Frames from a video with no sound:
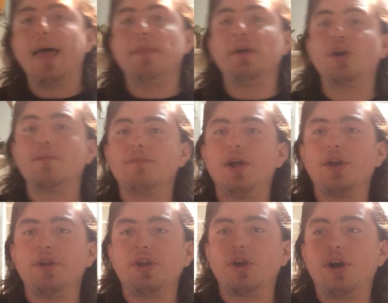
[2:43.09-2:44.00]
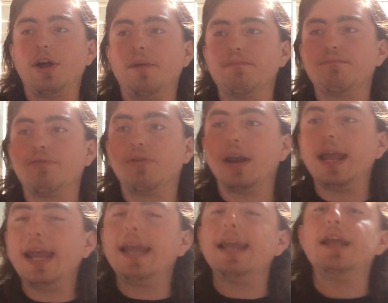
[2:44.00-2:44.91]
They're going to they're gonna
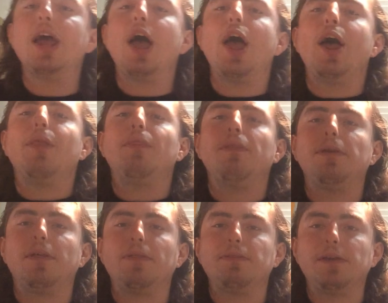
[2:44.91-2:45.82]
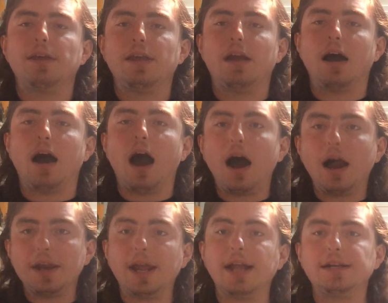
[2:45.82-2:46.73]
please the, the
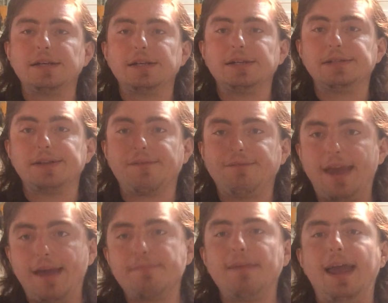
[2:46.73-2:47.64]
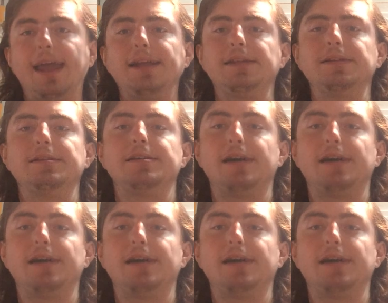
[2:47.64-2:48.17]
audience, the fan base,